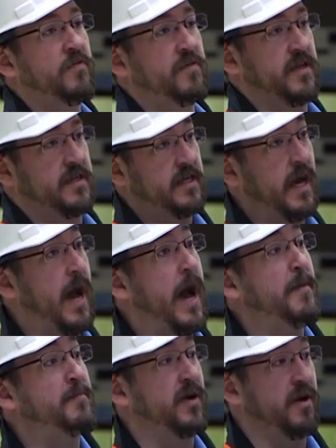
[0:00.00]
over the
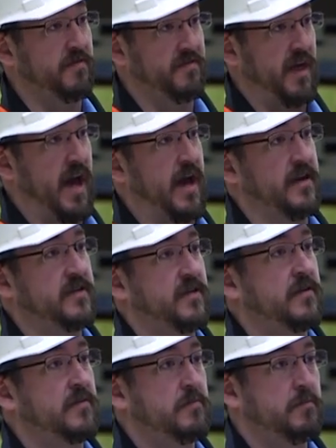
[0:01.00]
top of
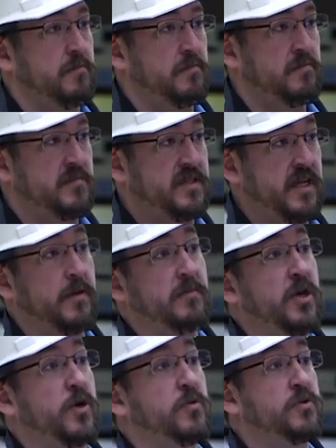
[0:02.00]
that
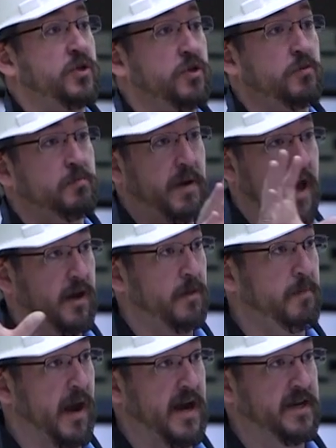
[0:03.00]
CMU to
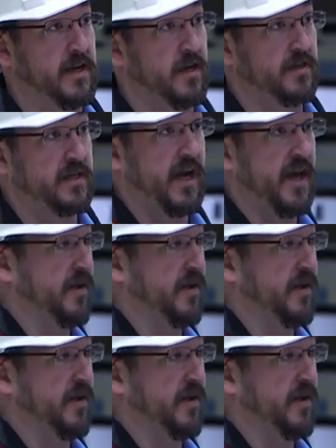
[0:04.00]
better bind it all